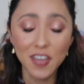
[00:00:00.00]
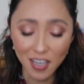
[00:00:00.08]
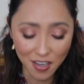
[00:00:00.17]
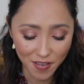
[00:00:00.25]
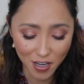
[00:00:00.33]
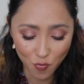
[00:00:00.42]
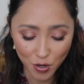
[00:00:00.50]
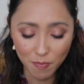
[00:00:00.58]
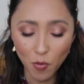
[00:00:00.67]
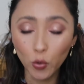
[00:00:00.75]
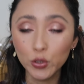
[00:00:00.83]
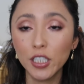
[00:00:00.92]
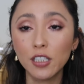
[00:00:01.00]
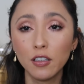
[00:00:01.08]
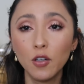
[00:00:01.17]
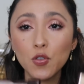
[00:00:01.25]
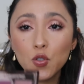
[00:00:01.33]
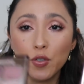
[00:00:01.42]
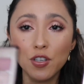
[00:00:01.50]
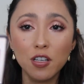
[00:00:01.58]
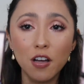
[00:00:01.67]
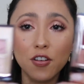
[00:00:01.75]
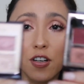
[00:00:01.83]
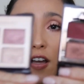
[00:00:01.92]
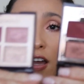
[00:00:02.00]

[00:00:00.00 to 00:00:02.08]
even remotely close to each other.